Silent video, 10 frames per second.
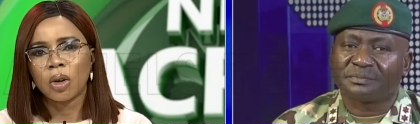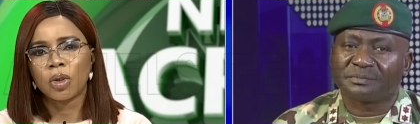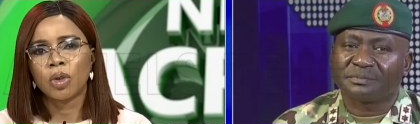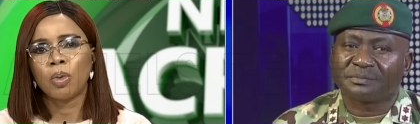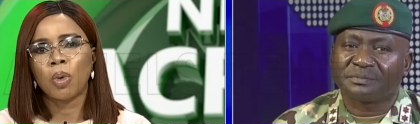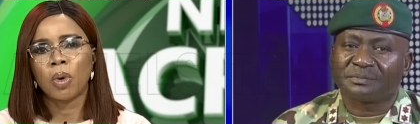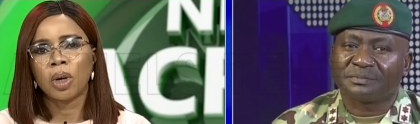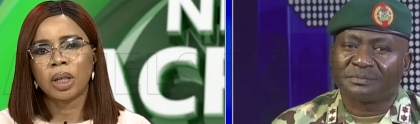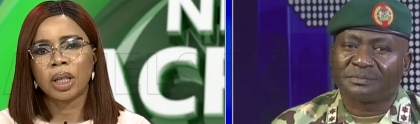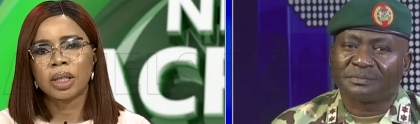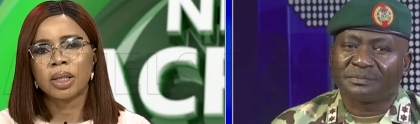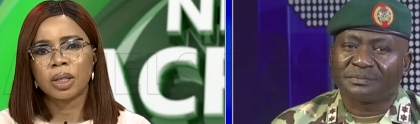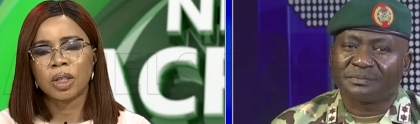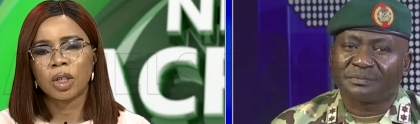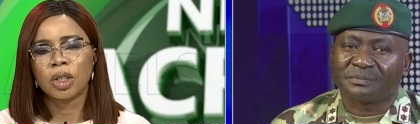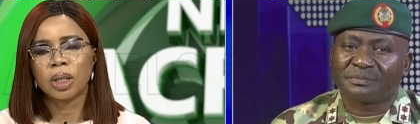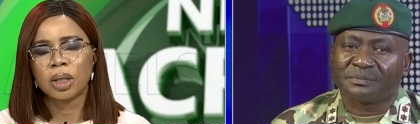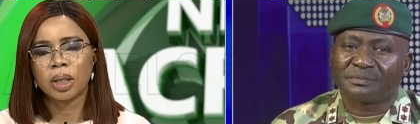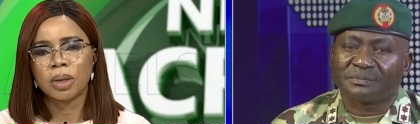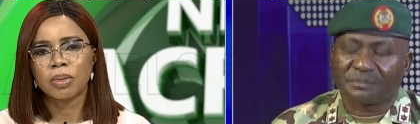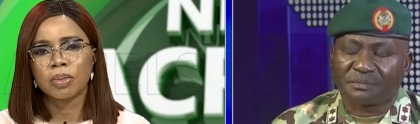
Speaker 1: on the war against insurgency?